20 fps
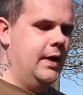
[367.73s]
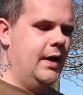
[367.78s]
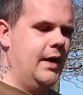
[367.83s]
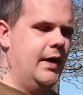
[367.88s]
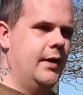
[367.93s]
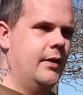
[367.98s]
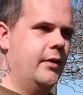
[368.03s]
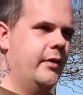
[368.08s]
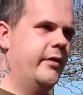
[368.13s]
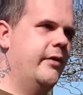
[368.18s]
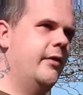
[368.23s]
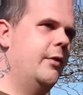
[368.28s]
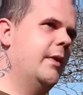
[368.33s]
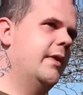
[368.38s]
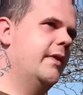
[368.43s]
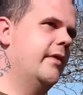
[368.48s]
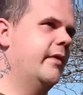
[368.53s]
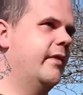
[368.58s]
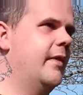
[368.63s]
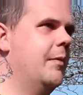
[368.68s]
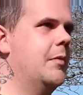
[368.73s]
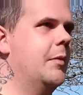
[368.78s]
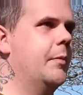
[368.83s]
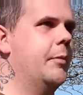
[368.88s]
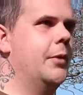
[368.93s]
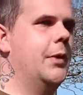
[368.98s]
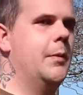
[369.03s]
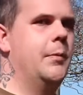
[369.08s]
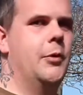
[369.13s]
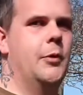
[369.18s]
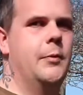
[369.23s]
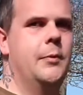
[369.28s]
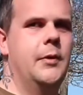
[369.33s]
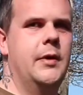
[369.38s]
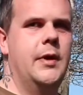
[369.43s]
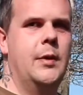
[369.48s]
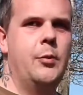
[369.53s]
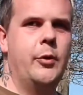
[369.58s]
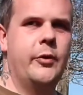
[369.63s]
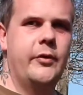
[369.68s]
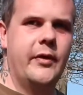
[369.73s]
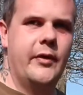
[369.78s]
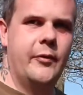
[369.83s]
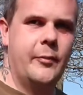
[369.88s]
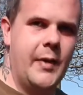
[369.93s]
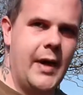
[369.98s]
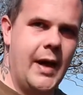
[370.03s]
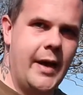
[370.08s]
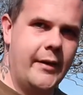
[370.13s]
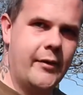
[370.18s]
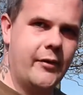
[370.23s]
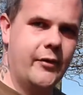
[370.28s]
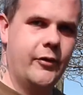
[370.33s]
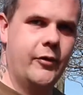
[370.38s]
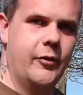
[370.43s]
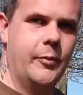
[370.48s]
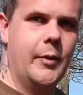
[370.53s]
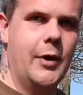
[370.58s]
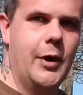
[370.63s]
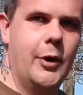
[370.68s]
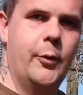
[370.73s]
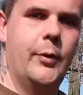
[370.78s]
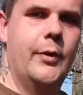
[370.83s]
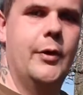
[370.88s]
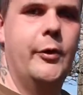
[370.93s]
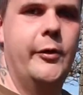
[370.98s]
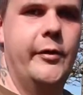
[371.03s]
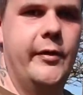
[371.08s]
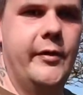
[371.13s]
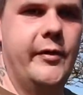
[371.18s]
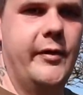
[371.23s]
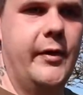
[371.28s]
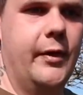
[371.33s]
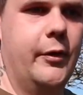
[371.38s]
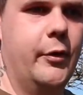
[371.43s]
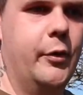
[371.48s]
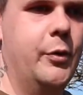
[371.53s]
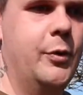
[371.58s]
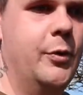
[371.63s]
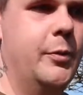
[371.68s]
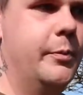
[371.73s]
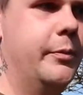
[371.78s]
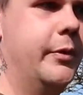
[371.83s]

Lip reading: and I still had a similar problem. It wasn't as bad as the Spark with losing signal,